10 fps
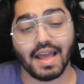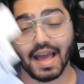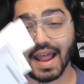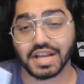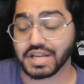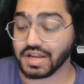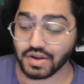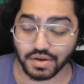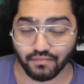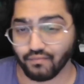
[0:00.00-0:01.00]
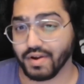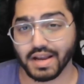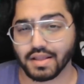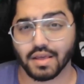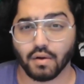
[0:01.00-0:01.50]
and actually read
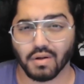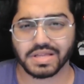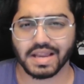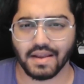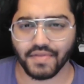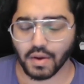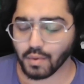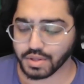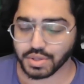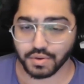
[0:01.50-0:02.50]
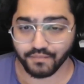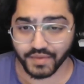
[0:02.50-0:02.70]
the content if they want to.